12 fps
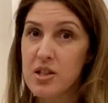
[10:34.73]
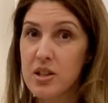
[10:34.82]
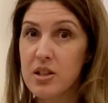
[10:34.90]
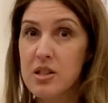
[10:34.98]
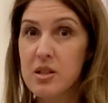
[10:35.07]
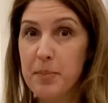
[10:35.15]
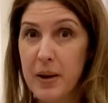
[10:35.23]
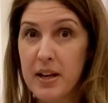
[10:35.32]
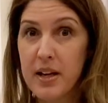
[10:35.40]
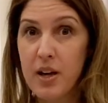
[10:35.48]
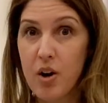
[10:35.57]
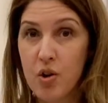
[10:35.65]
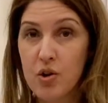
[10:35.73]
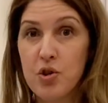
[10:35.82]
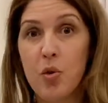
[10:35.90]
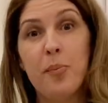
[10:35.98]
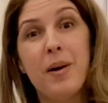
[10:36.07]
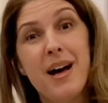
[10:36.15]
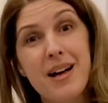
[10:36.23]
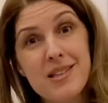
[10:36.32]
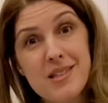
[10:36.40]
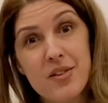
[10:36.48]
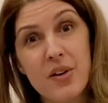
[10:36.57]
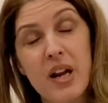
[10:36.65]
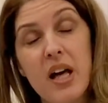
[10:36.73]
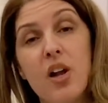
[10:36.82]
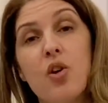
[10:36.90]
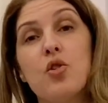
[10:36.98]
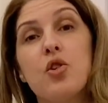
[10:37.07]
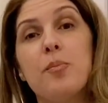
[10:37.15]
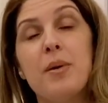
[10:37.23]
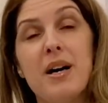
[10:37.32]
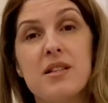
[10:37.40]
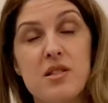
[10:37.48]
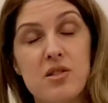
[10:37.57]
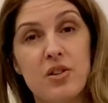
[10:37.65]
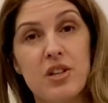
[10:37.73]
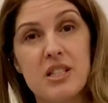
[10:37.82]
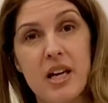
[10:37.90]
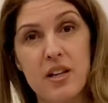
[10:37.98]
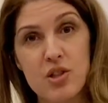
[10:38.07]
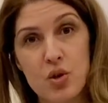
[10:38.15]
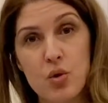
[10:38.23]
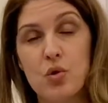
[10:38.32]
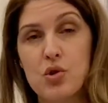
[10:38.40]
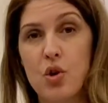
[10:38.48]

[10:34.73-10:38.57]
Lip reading: it depending on your pasta and how long your pasta is going to take to cook.